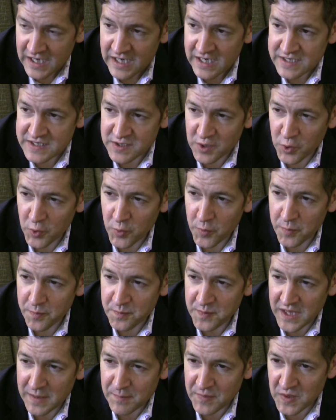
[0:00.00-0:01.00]
So
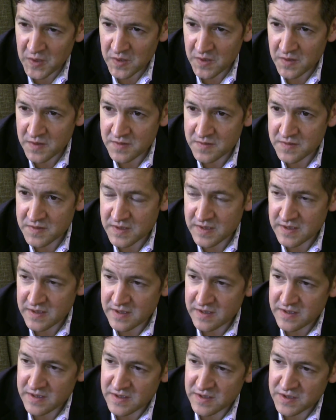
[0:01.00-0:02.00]
people
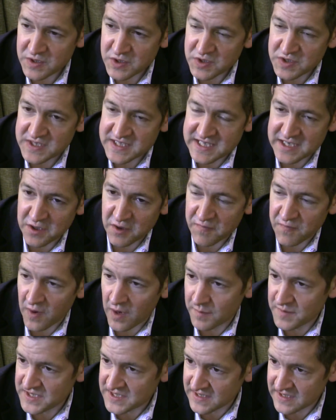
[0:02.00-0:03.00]
see their
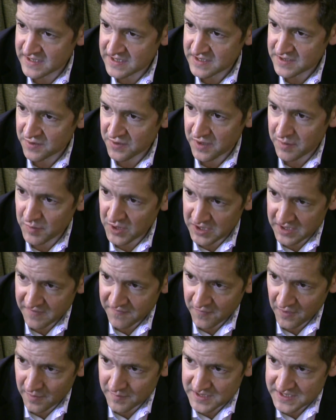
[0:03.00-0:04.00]
pharmacists, their community
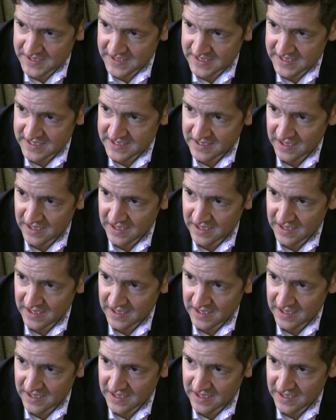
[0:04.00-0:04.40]
pharmacists,